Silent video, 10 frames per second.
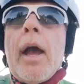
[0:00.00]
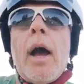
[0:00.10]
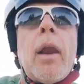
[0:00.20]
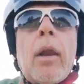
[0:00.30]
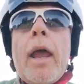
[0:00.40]

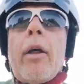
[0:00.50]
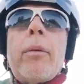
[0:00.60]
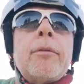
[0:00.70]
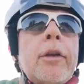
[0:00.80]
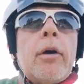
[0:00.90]
allow
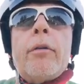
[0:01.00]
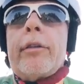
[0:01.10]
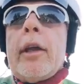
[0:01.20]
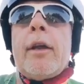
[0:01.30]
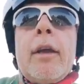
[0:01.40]
themselves
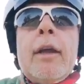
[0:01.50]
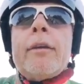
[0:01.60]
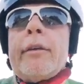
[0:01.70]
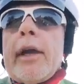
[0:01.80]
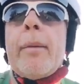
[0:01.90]

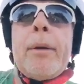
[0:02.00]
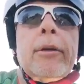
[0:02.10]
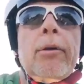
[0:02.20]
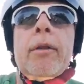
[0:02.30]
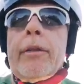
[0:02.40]
to tap
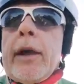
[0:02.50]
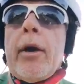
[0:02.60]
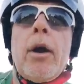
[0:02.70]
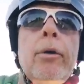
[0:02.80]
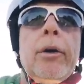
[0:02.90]
into their
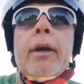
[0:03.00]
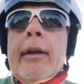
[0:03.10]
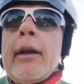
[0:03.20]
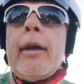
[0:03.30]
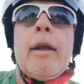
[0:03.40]
own
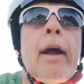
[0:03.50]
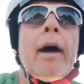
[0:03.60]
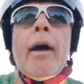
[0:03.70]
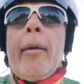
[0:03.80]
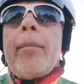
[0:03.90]

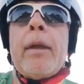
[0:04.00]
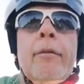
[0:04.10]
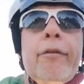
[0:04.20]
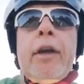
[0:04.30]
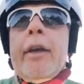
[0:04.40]

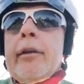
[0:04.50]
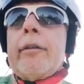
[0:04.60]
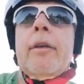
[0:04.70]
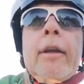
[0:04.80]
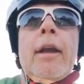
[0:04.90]

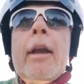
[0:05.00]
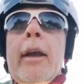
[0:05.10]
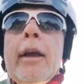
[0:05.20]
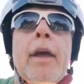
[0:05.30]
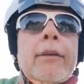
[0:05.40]
fears.
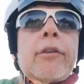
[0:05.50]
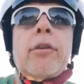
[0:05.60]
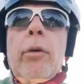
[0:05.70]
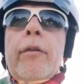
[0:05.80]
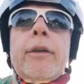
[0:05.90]
And that's
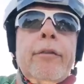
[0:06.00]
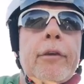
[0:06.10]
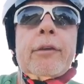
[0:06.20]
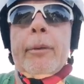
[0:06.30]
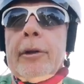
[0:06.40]
sort of a
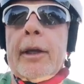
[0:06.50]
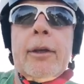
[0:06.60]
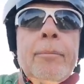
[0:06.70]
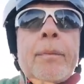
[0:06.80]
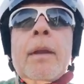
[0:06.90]
different subject.
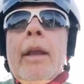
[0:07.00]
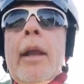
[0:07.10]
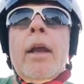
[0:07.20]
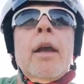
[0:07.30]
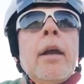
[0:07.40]

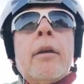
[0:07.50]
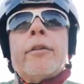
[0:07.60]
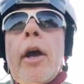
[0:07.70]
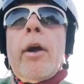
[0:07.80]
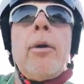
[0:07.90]

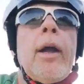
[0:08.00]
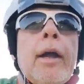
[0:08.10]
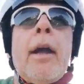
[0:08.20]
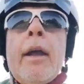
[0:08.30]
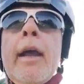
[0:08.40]
So
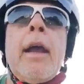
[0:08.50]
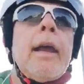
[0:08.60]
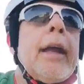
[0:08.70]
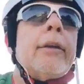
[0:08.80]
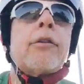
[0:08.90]

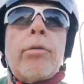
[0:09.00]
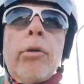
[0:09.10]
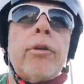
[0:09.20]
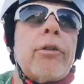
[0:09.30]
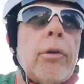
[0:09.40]
it is
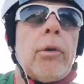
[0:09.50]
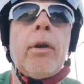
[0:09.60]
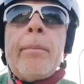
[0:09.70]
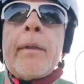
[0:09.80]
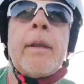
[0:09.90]
crucial,
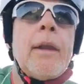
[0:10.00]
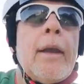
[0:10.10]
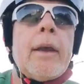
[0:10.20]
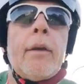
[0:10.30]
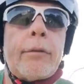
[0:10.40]

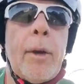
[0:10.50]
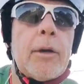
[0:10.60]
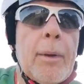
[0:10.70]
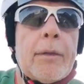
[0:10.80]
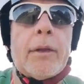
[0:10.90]
and I've spoken
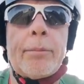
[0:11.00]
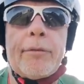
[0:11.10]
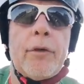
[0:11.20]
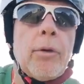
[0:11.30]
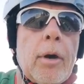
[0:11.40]
about this
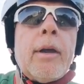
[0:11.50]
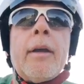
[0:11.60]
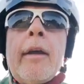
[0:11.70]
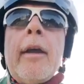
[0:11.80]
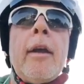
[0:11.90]
before,
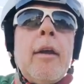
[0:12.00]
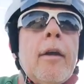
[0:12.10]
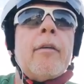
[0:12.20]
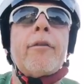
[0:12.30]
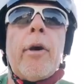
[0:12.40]

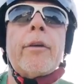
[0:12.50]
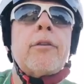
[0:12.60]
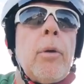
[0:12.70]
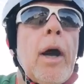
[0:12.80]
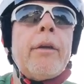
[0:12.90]
for us
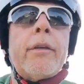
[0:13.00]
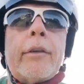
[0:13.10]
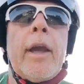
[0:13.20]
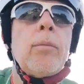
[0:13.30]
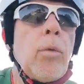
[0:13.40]
to
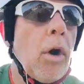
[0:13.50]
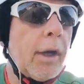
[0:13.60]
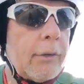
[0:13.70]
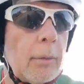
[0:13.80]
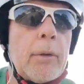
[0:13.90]
understand why
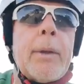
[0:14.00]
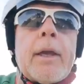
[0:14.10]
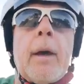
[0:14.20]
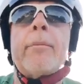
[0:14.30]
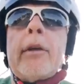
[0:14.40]
someone
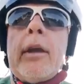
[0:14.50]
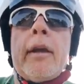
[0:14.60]
becomes